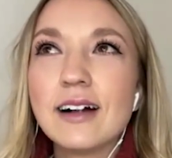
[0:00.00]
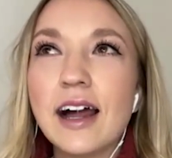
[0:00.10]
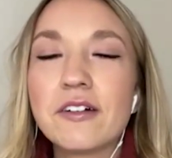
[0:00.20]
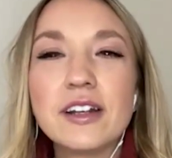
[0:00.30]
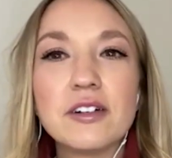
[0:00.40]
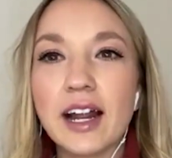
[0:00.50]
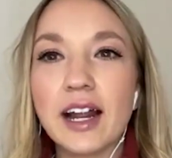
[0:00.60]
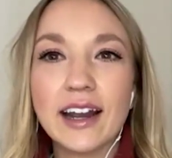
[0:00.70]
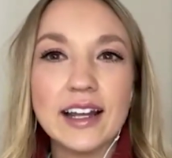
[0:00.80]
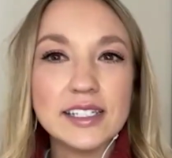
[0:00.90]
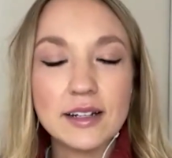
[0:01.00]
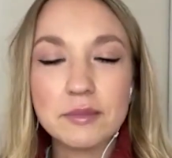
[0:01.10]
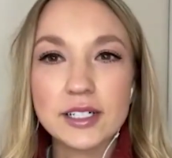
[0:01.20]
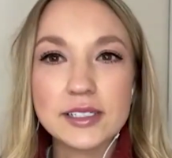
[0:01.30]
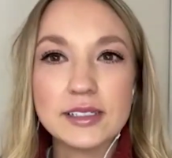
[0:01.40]
I don't even recognize that
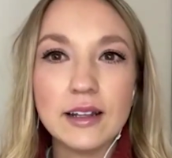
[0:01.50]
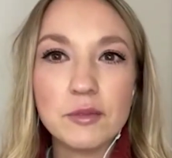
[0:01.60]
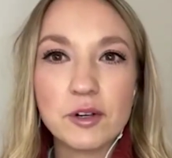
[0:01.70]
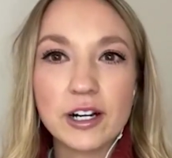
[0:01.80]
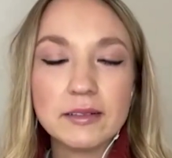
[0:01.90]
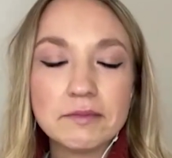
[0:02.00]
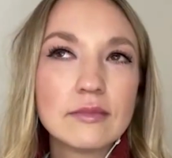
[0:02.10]
person anymore.